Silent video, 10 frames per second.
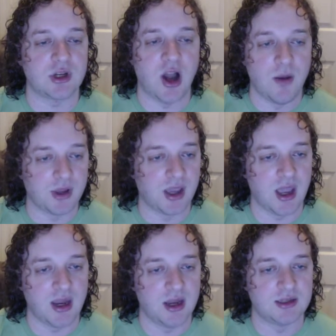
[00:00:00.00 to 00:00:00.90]

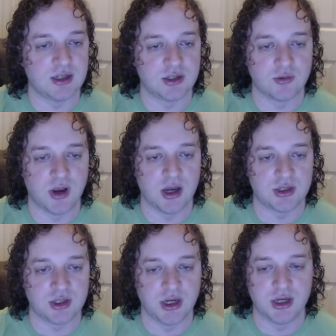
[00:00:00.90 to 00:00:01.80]
complicated
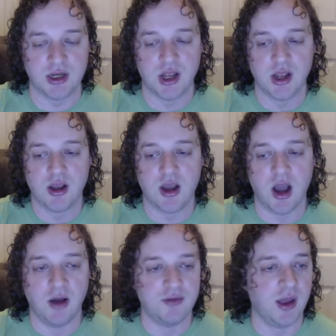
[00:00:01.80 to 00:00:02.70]
situation
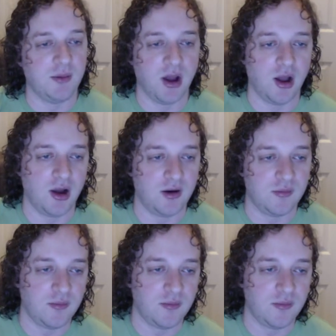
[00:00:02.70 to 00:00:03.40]
of them all.